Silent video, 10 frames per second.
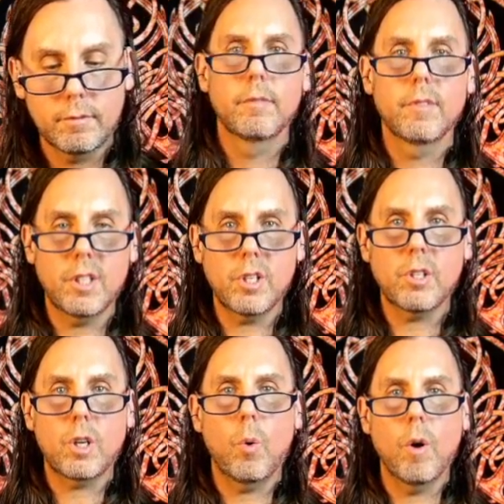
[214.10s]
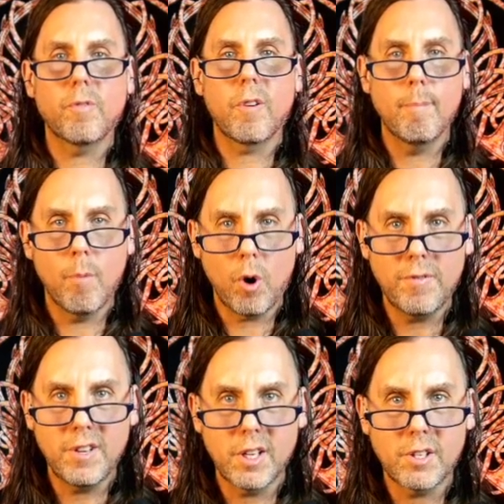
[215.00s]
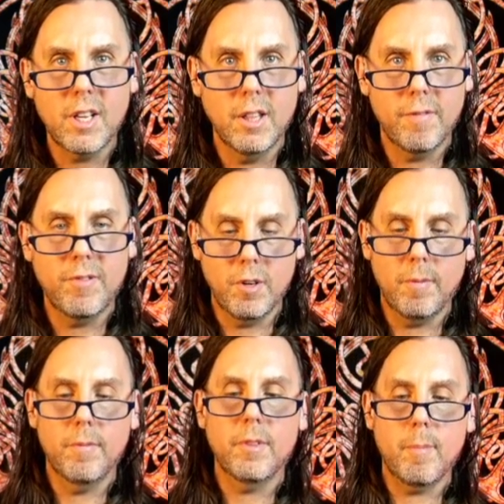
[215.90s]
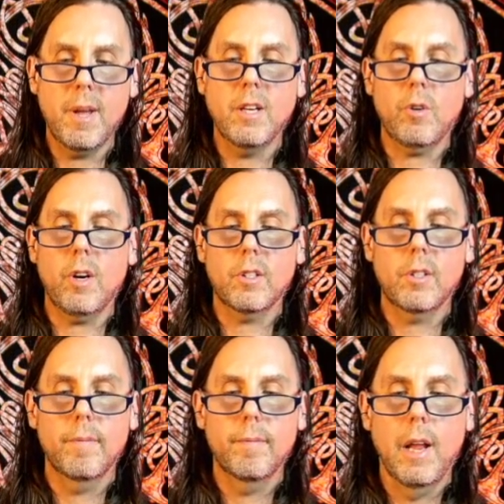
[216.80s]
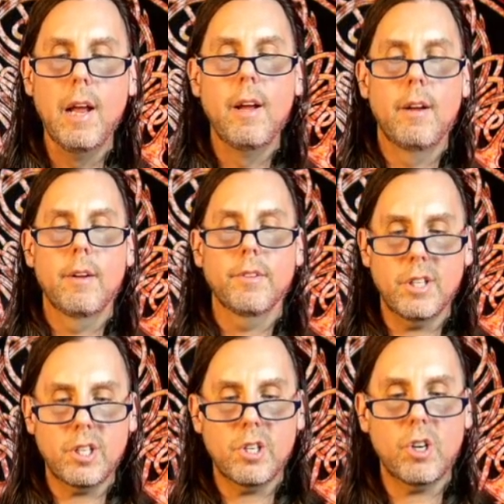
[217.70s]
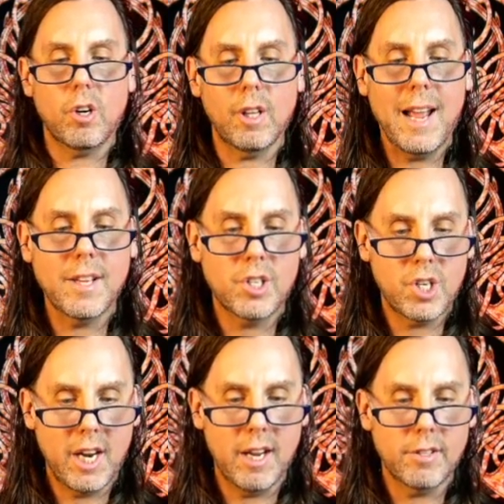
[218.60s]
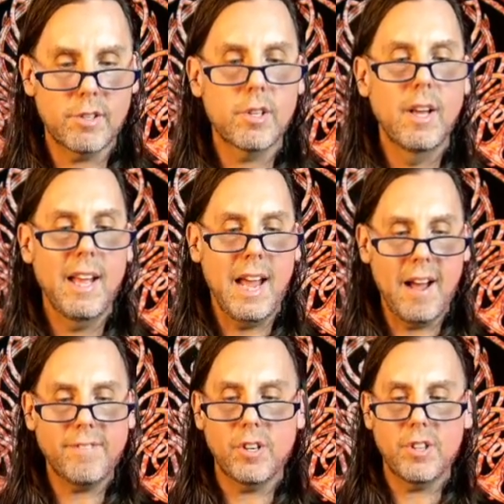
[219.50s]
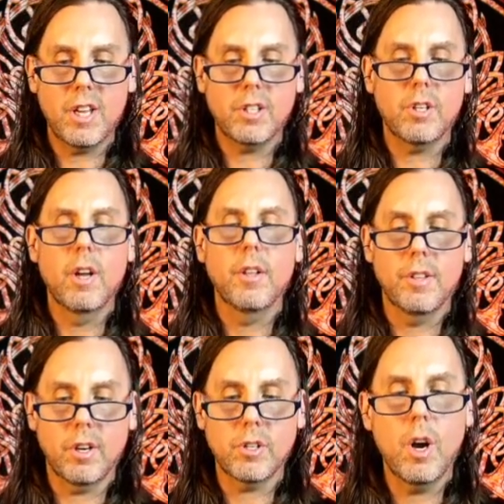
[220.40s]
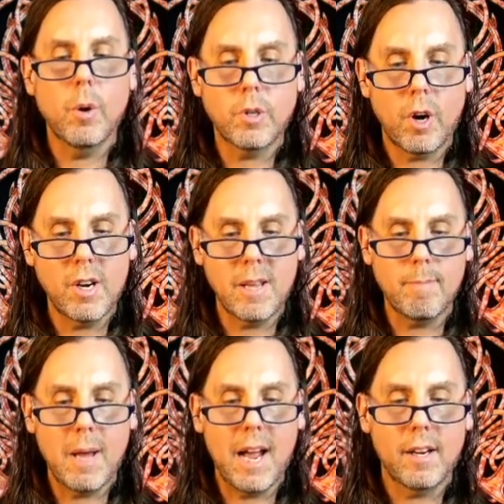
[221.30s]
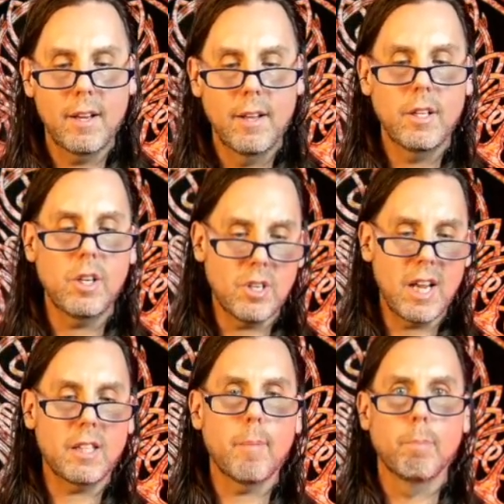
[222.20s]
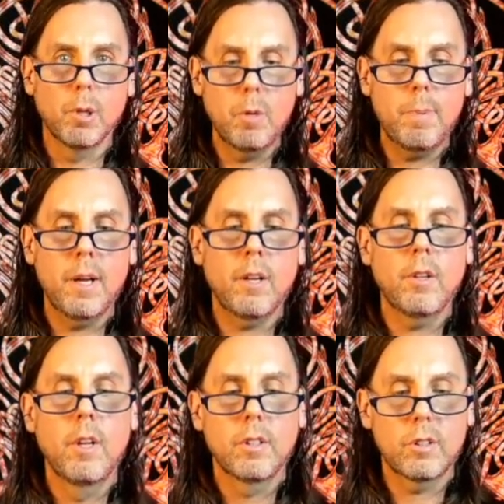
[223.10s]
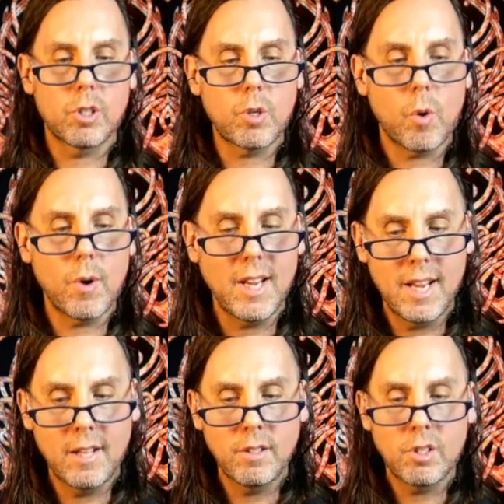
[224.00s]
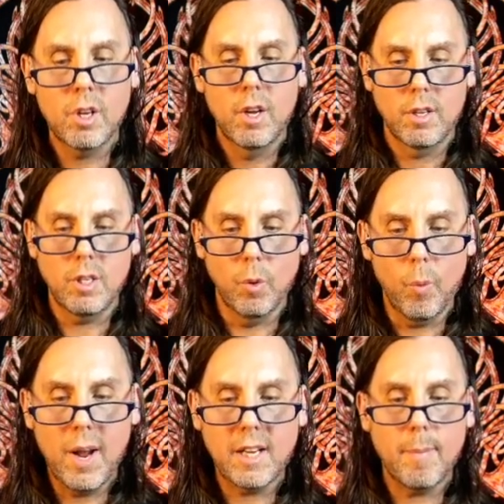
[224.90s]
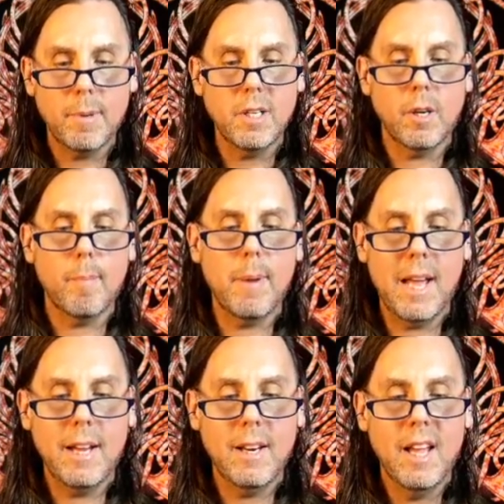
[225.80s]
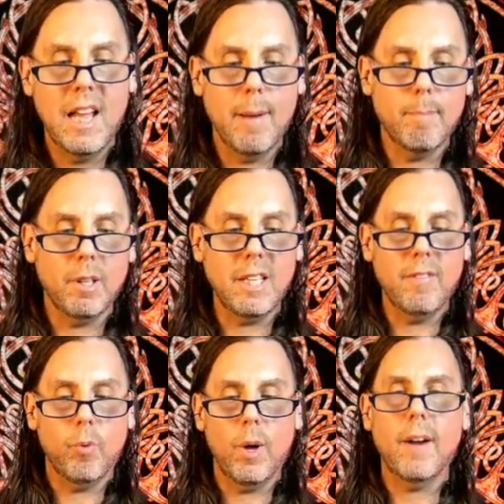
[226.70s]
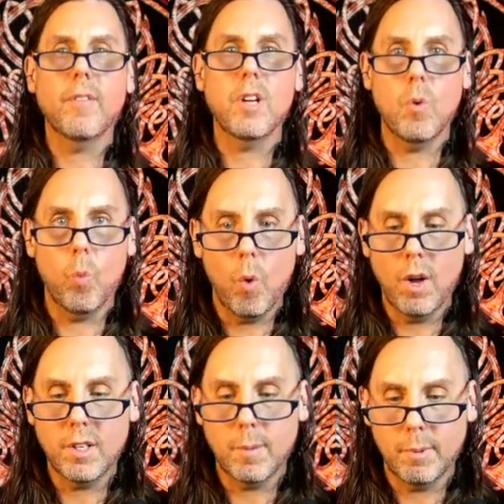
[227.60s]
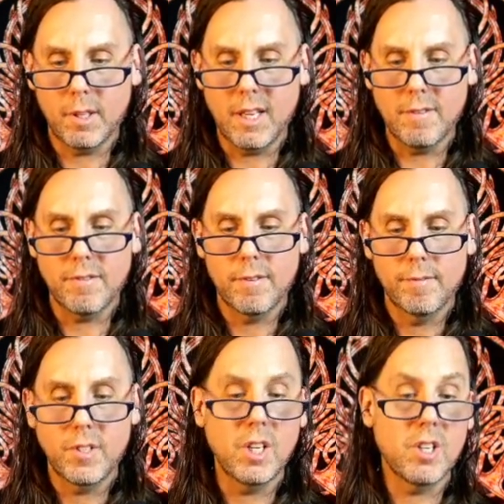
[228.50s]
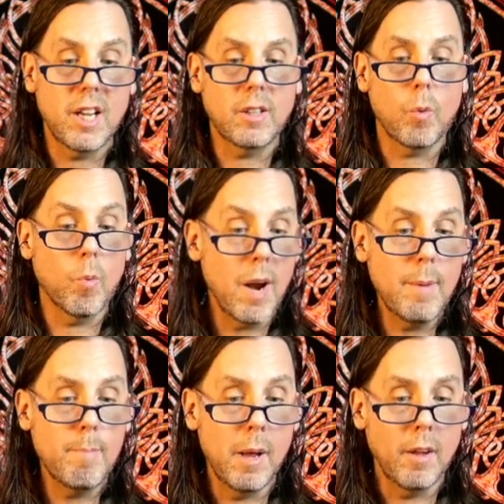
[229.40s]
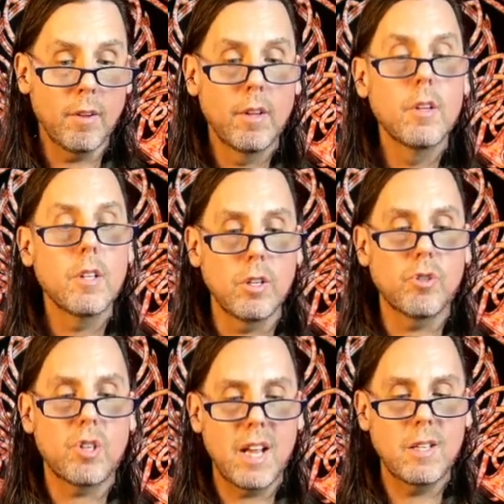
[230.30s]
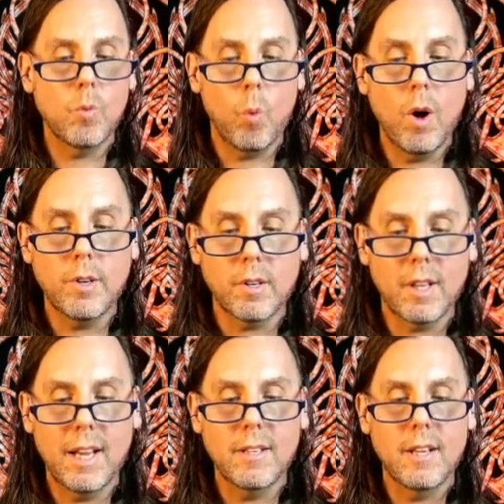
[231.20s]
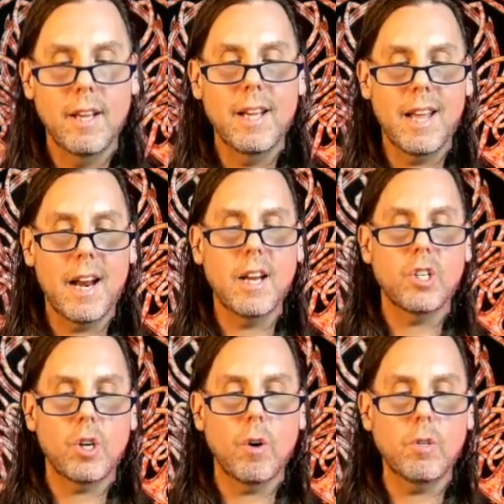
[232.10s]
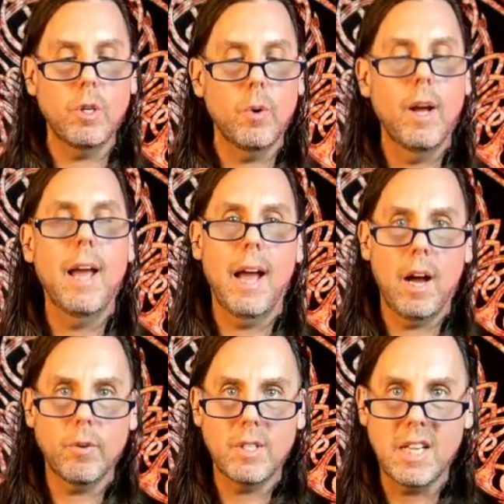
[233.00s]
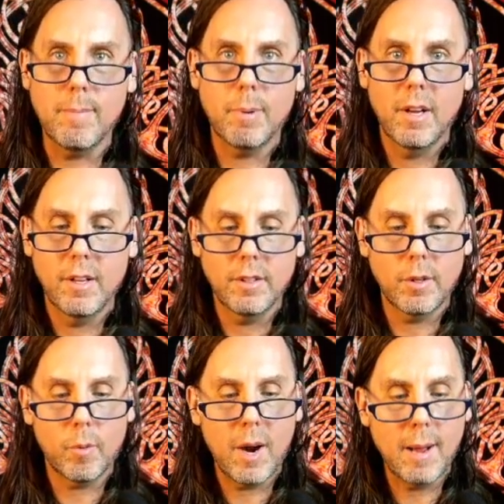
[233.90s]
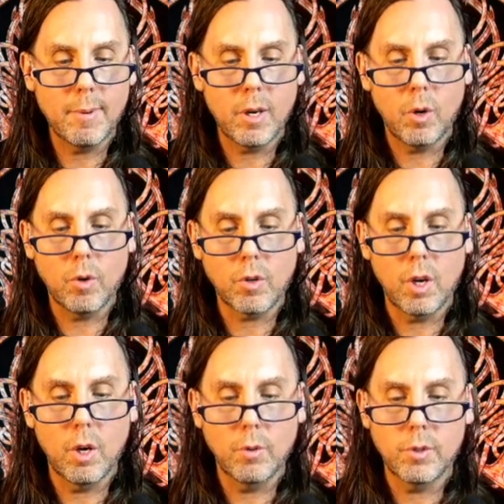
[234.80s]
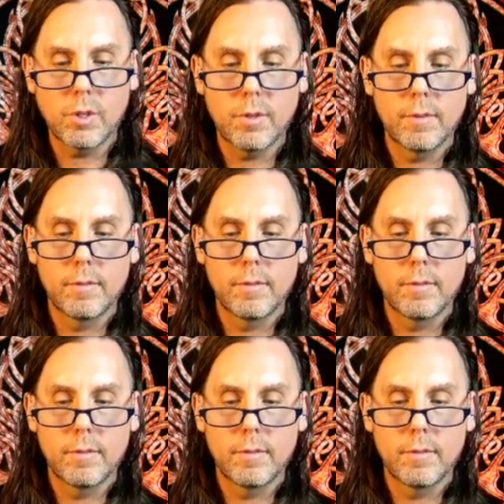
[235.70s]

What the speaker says: This is a quote from Morpheus in the film The Matrix. "This is your last chance. After this, there's no turning back. You take the blue pill, the story ends. You wake up in your bed and believe whatever you want to believe. You take the red pill, you stay in Wonderland, and I show you how deep the rabbit hole goes."